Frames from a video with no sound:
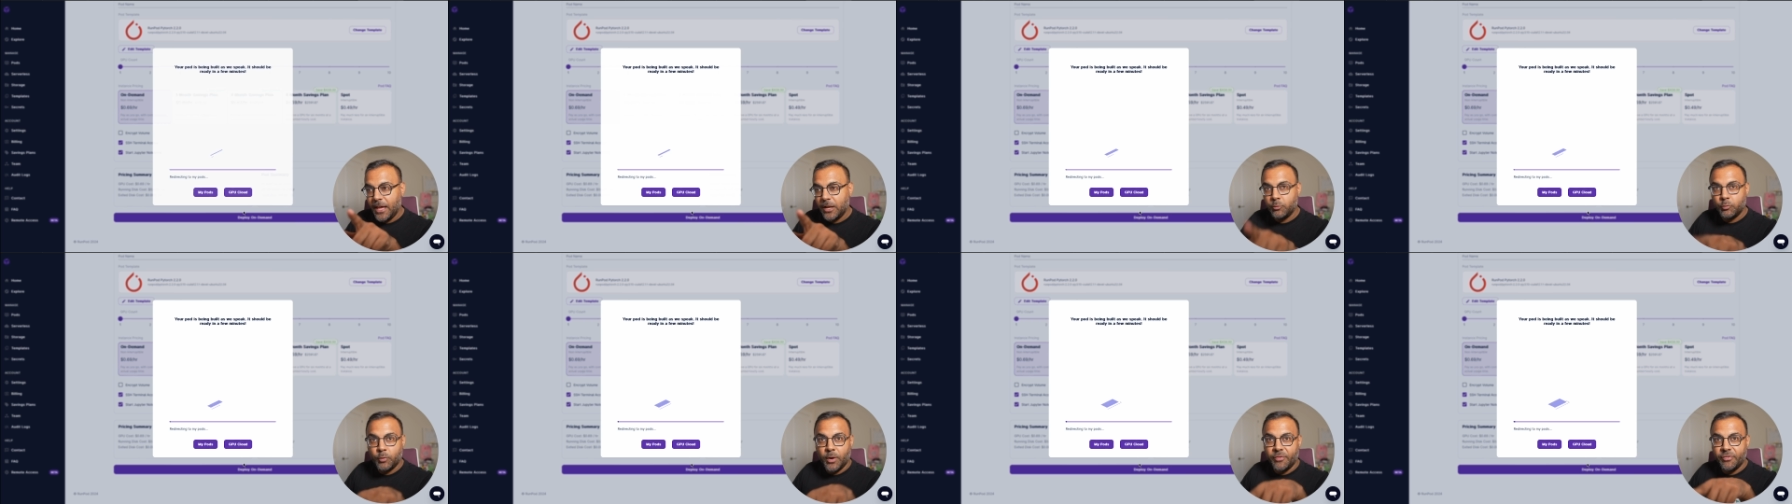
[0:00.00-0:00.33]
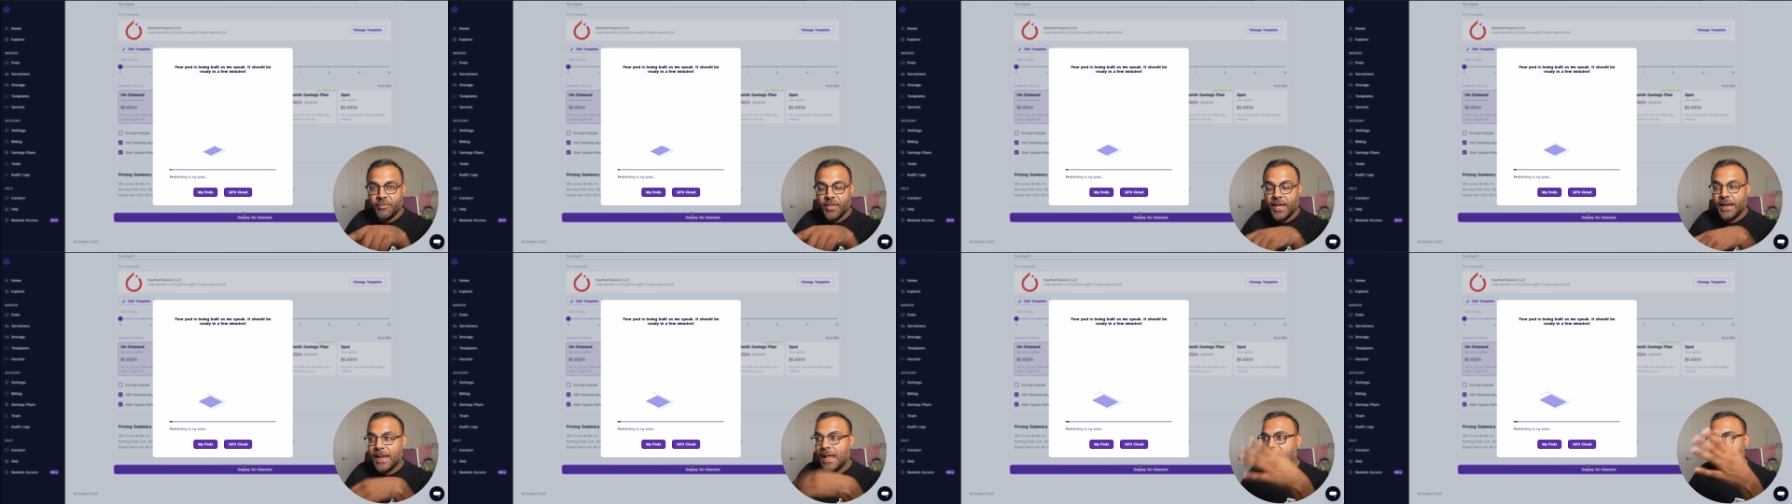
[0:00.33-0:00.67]
run
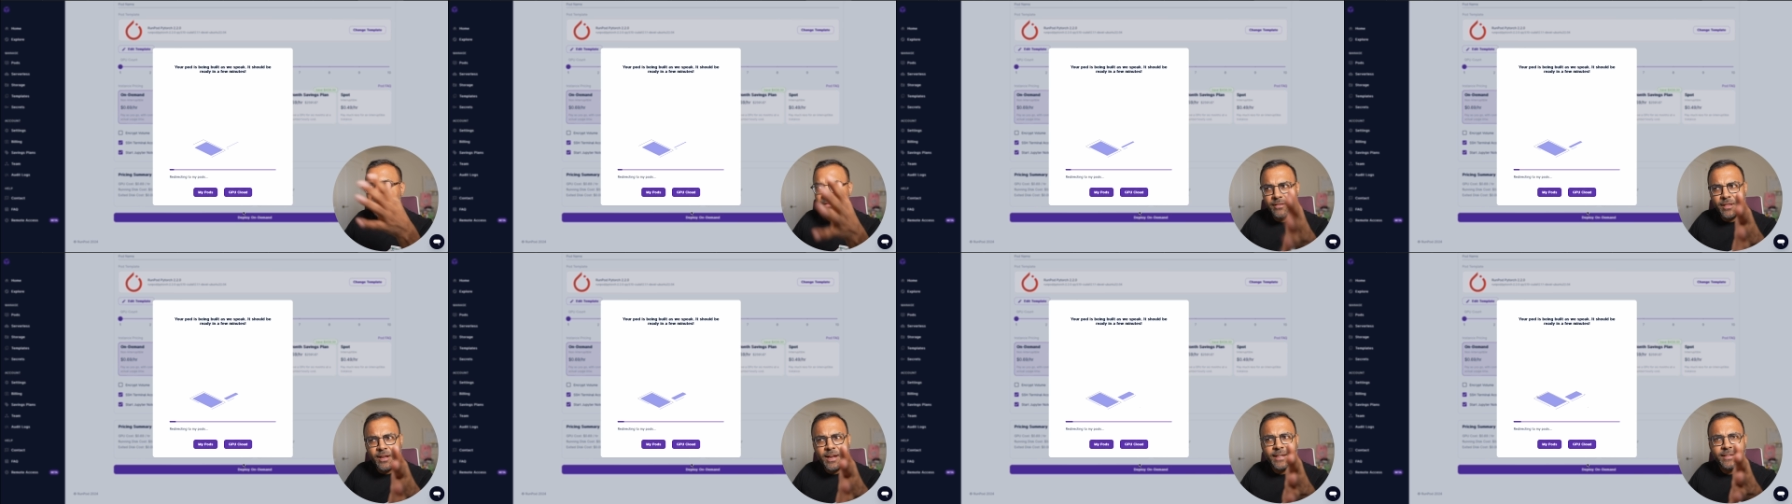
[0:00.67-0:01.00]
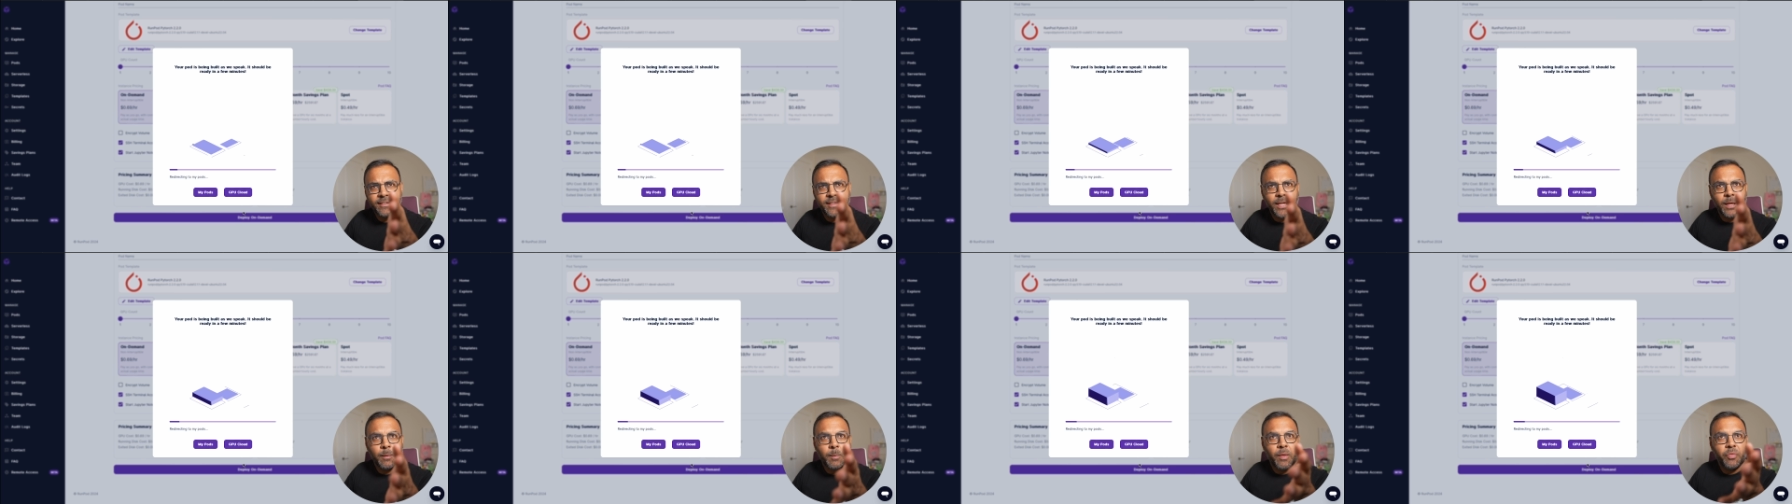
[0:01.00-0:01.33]
that. And the nice
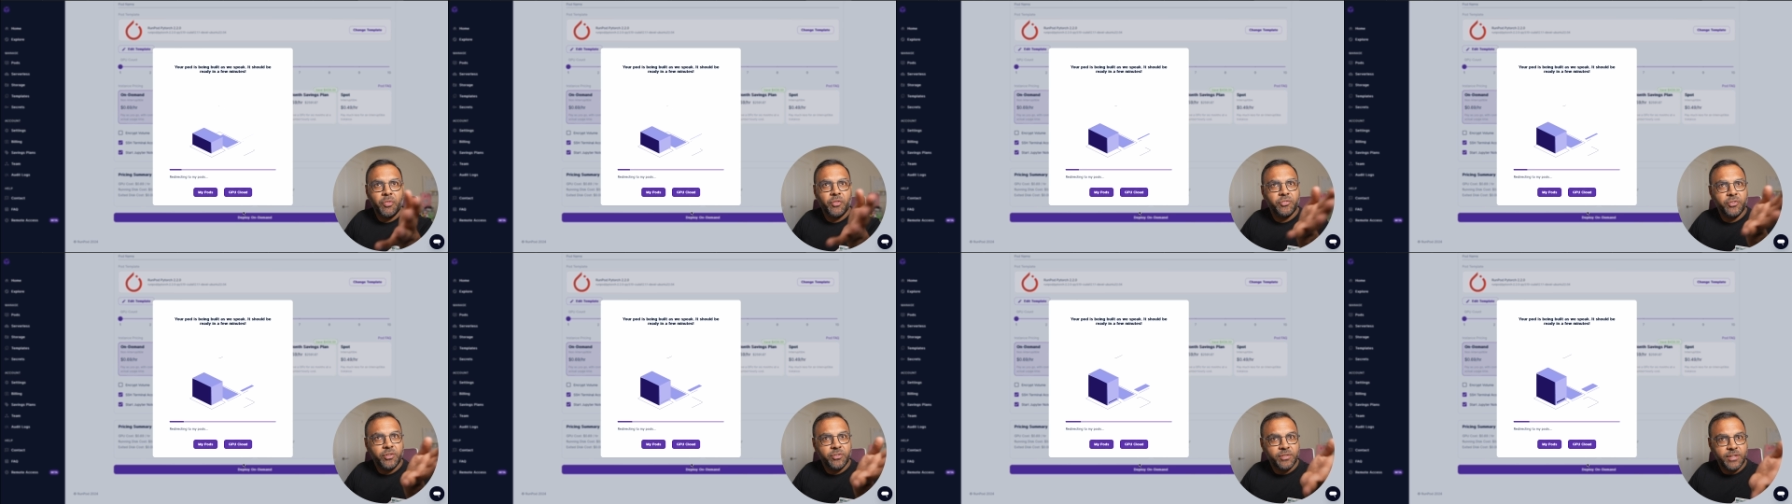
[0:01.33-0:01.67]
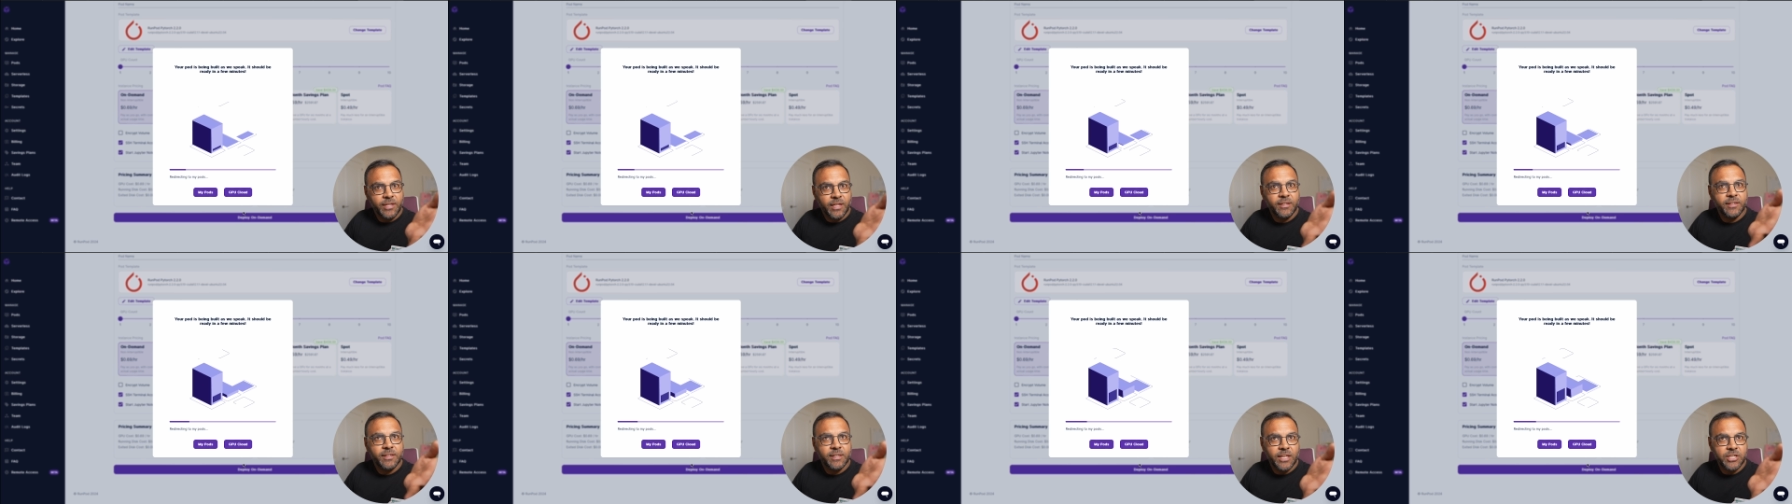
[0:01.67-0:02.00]
thing about this is the
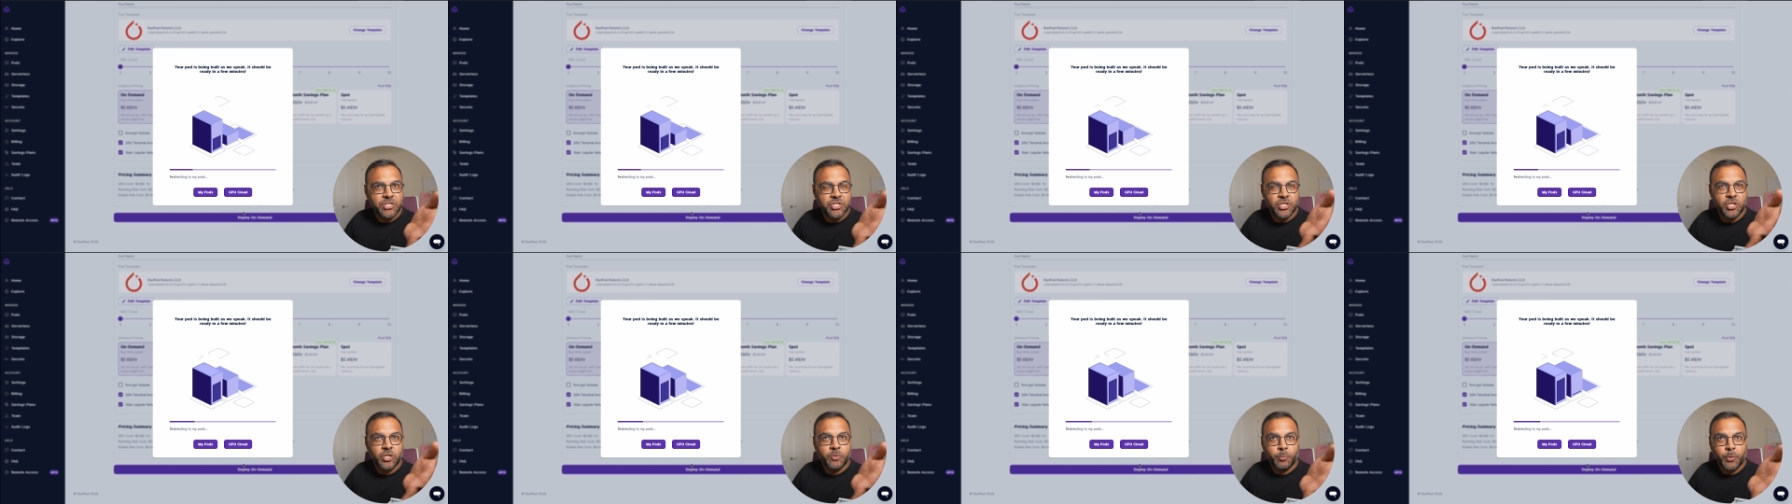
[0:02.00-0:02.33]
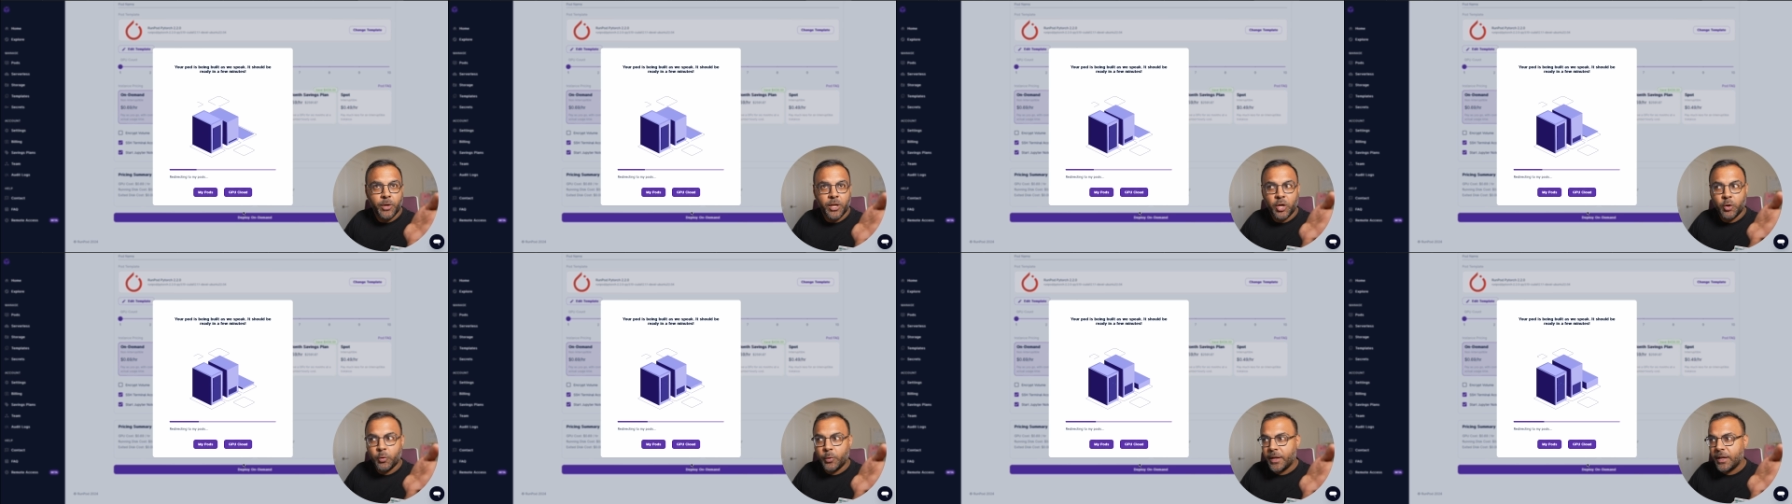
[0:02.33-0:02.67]
installation is
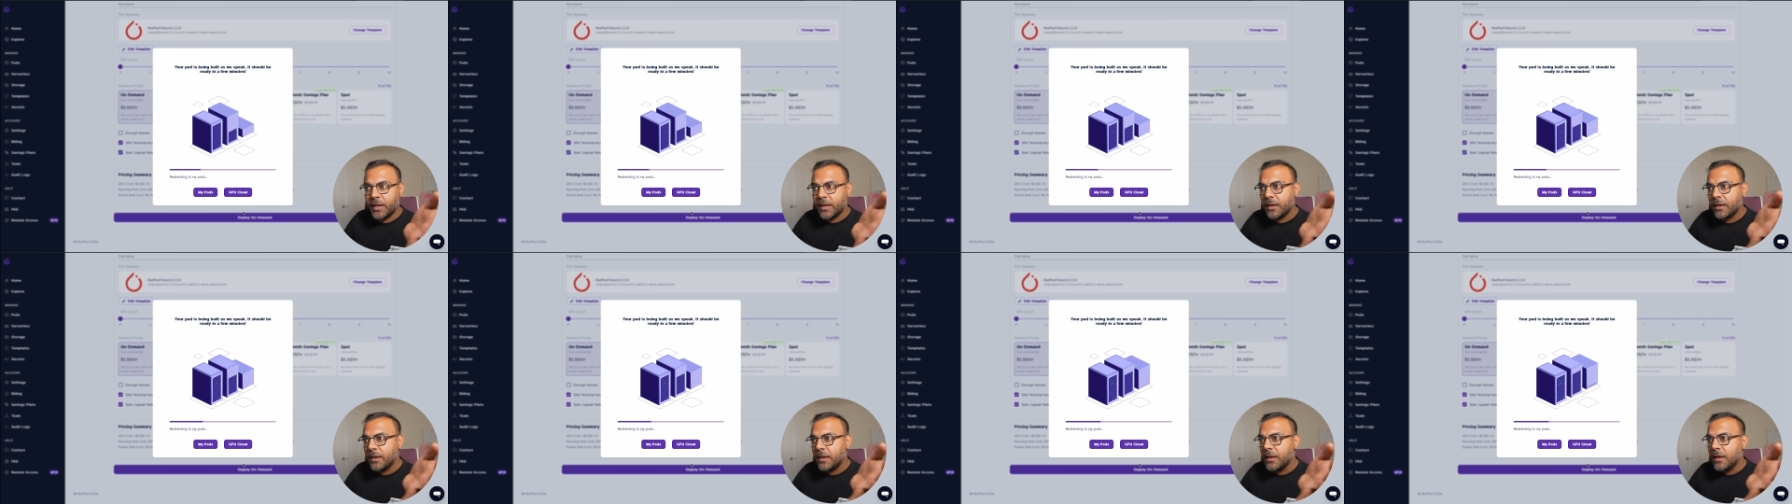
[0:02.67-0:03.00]
pretty quick.